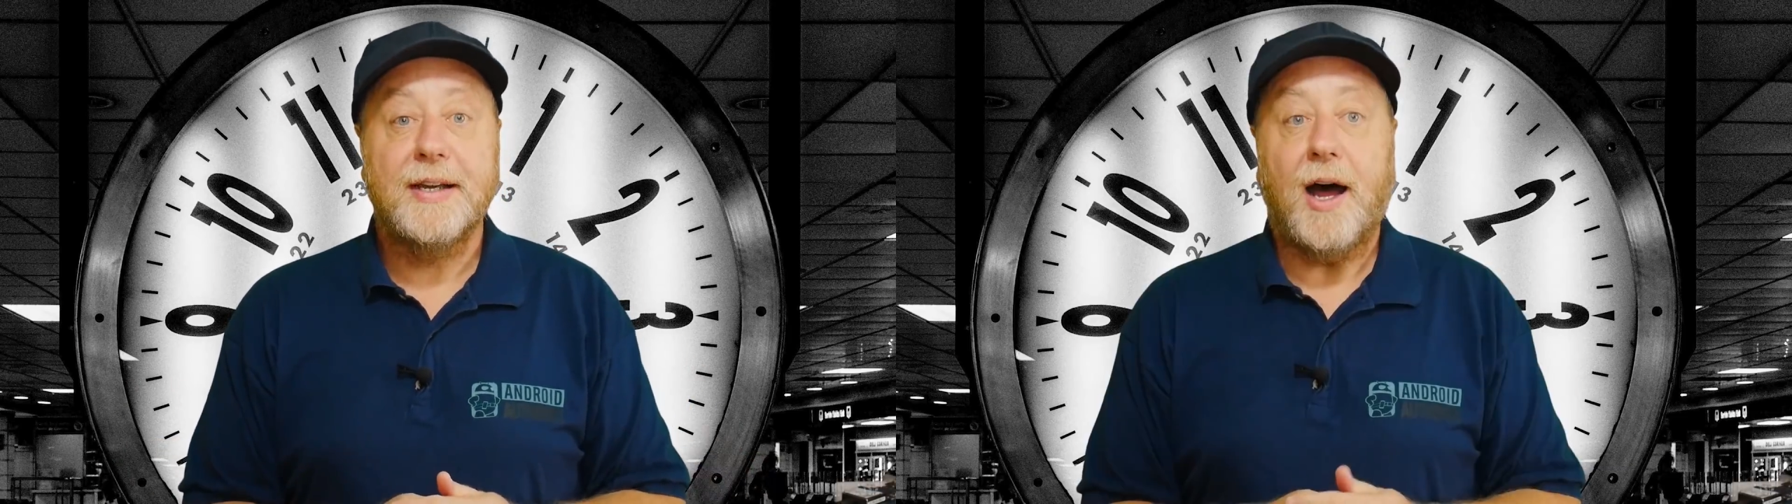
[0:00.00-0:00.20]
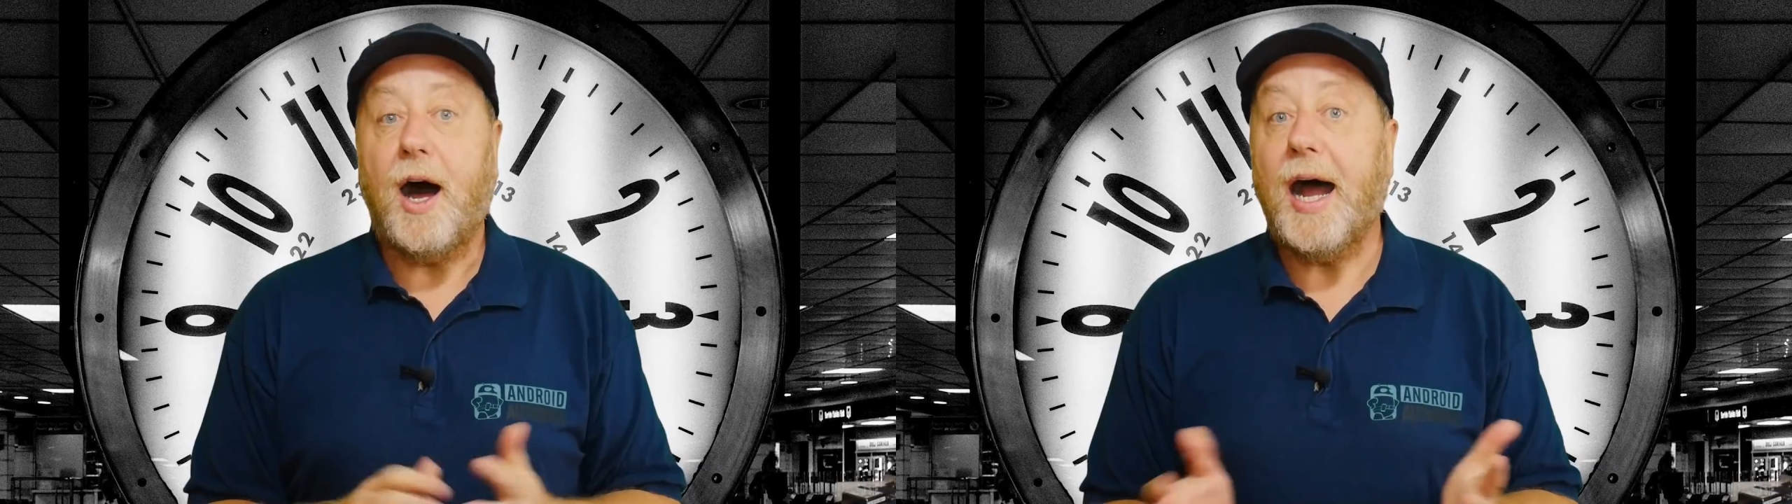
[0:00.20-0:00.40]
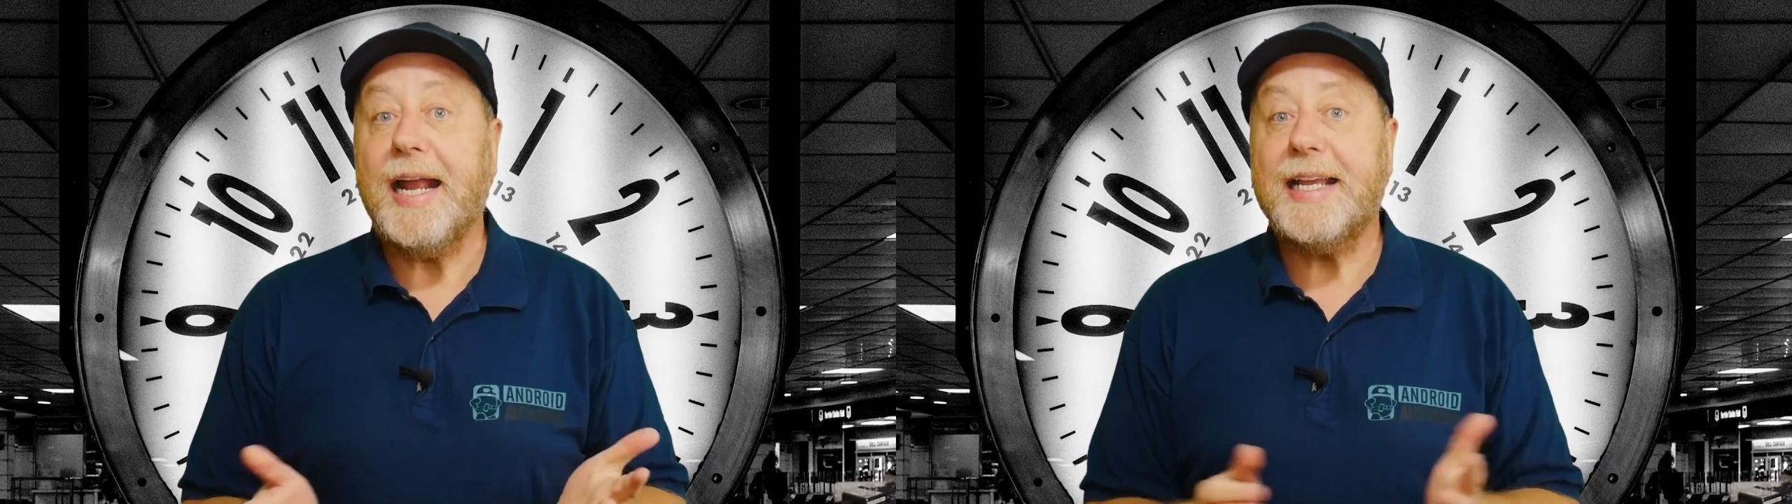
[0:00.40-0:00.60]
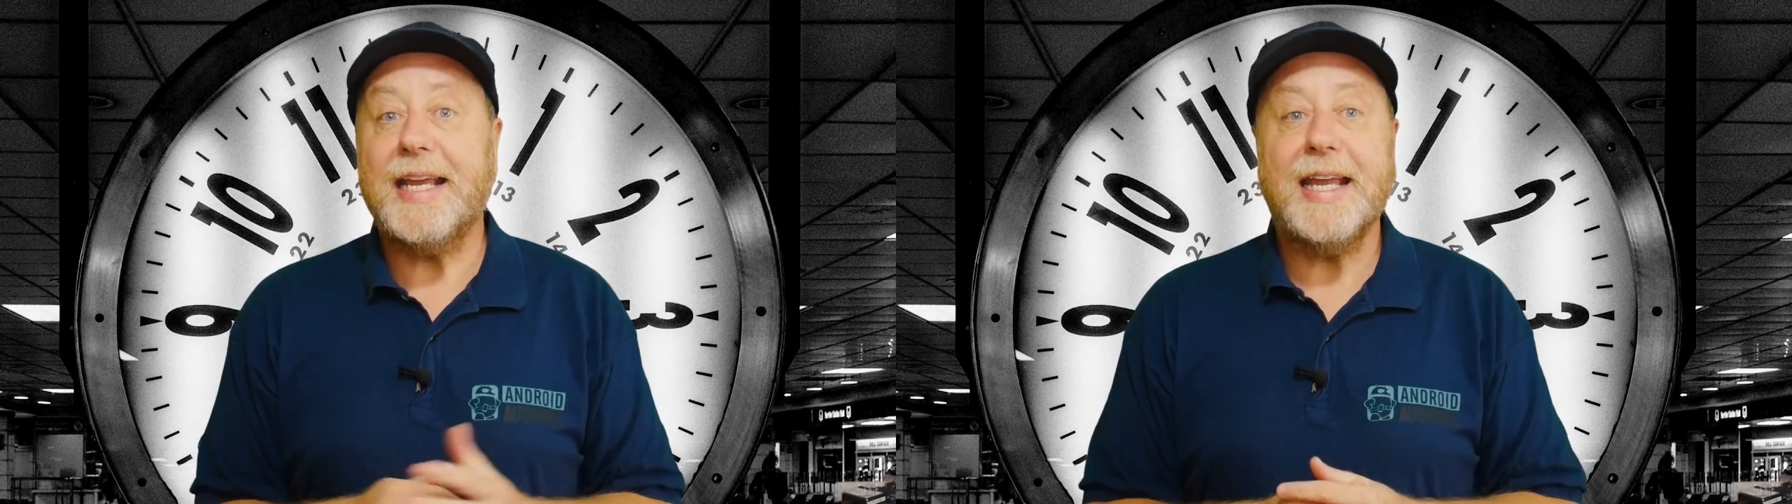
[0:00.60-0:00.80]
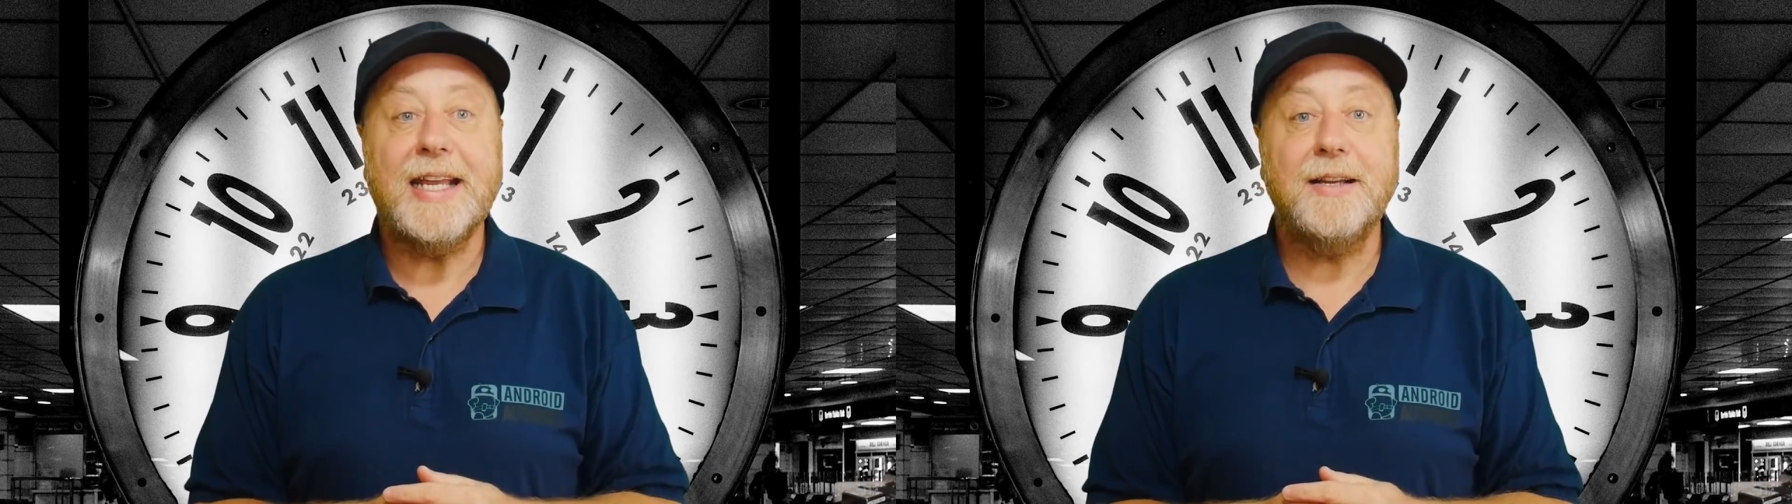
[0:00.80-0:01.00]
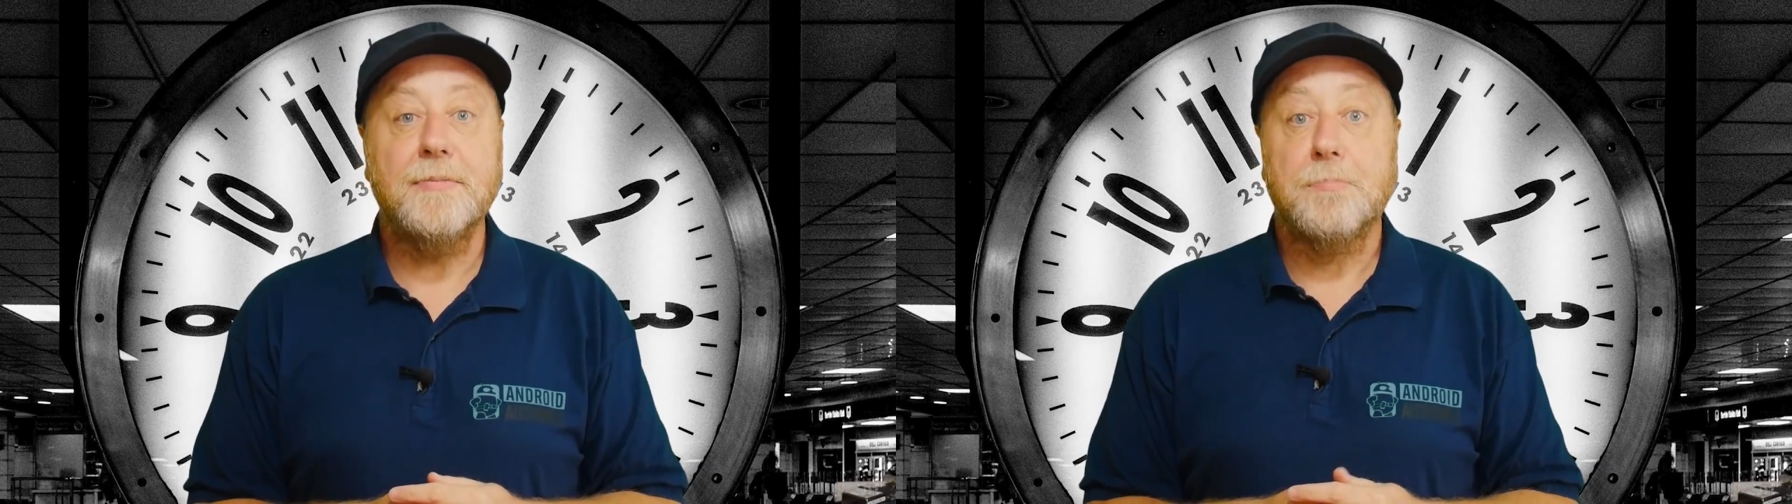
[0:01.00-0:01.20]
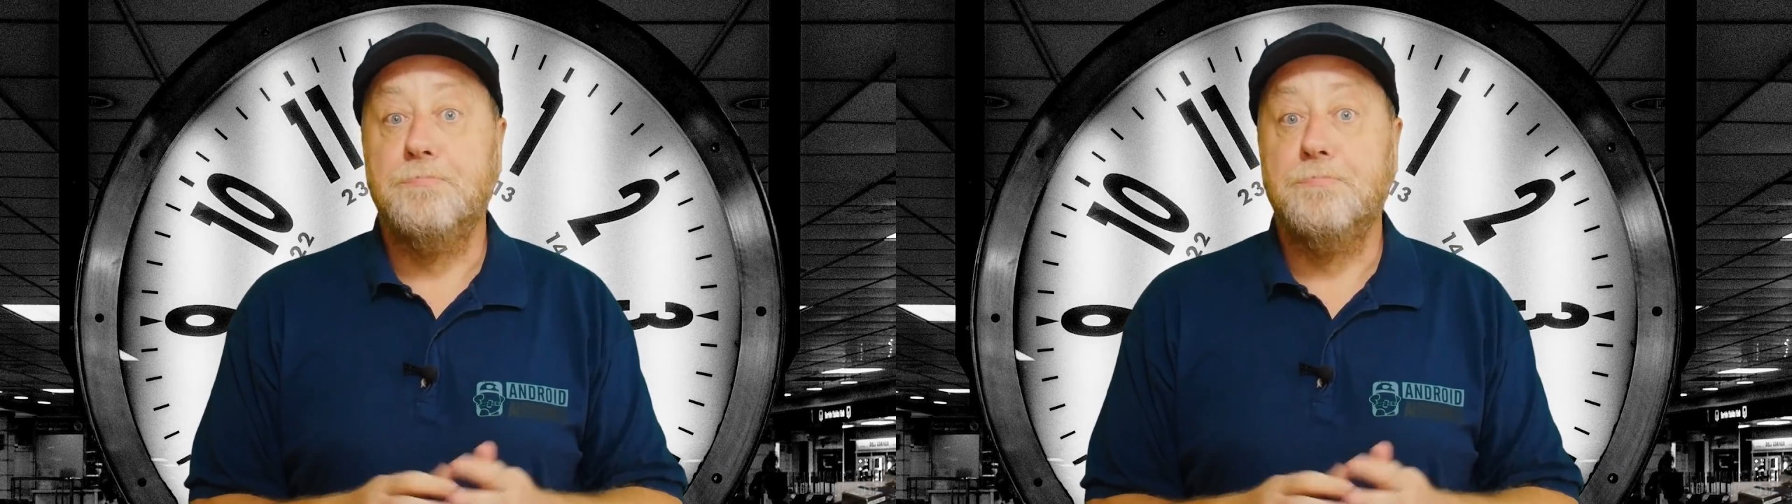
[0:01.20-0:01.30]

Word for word: hiking,